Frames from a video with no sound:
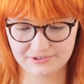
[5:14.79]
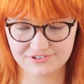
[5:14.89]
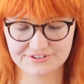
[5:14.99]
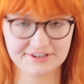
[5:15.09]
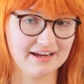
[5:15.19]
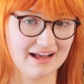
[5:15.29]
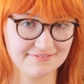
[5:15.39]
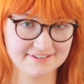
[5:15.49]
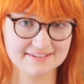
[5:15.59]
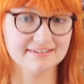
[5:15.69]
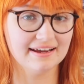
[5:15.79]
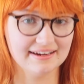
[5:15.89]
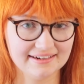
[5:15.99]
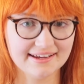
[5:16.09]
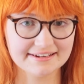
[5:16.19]
which is gonna have to
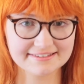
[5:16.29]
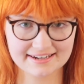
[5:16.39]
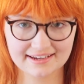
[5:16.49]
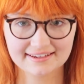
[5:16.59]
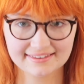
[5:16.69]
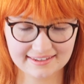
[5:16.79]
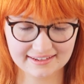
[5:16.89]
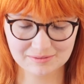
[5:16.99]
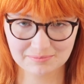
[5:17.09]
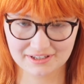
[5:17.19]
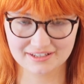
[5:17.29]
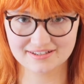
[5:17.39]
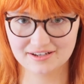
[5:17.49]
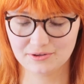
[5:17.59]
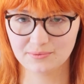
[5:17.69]
stay in a stack, I think,
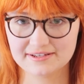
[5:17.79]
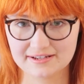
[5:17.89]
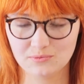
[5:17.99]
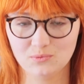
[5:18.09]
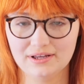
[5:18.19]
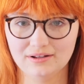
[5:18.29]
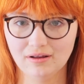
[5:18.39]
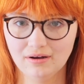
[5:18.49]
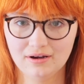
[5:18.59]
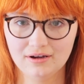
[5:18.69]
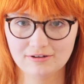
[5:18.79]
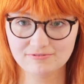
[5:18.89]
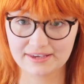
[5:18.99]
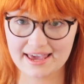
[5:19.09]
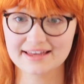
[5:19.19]
because otherwise I will
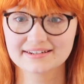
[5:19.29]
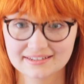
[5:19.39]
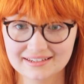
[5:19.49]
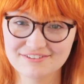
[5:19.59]
forget.